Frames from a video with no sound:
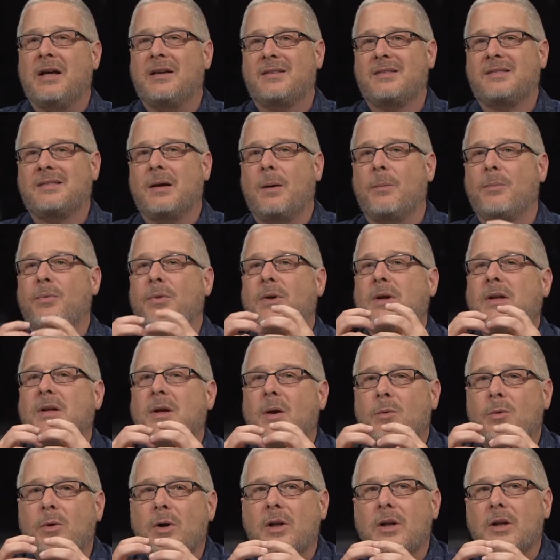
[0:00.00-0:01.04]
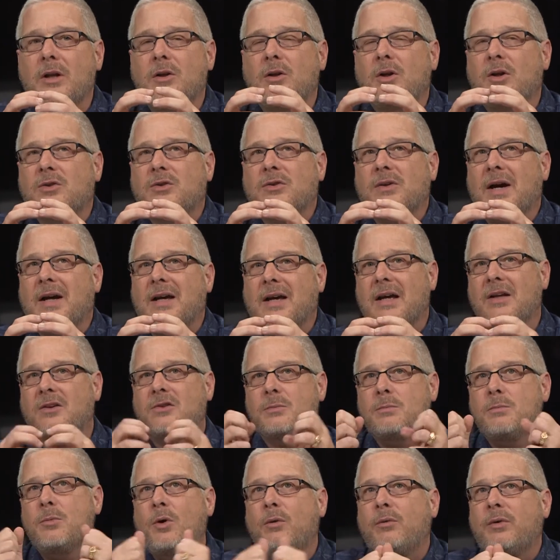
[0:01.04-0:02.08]
is something that really looks like it's
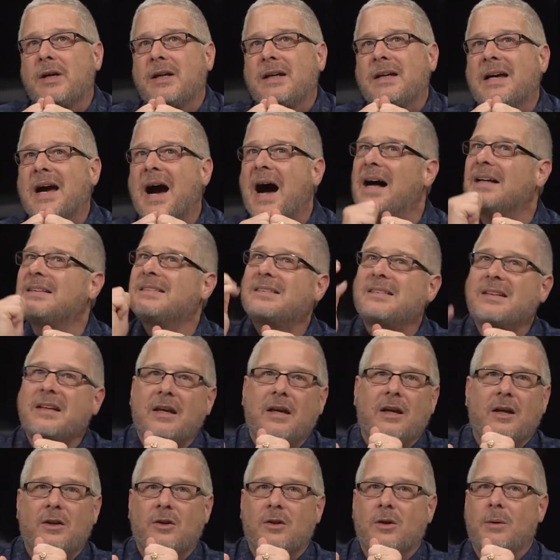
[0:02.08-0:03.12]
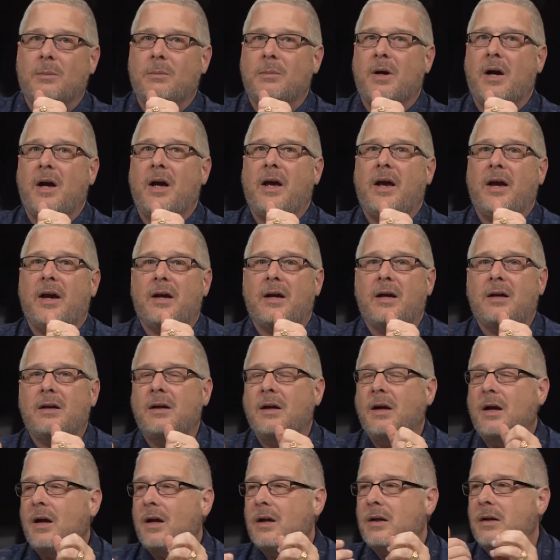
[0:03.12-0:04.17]
moving God's kingdom ahead,
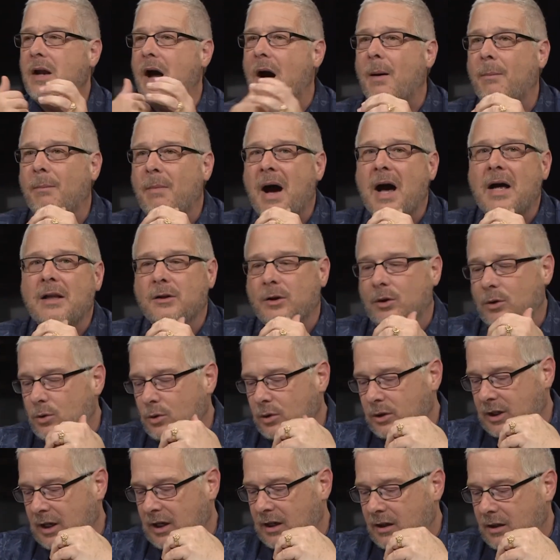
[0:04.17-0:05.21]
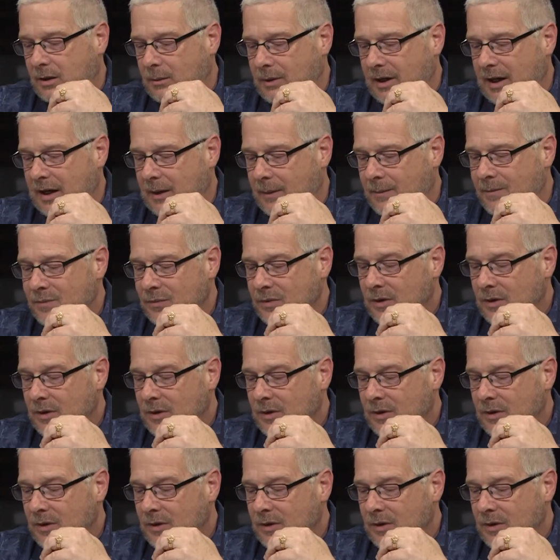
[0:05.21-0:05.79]
not my little kingdom ahead,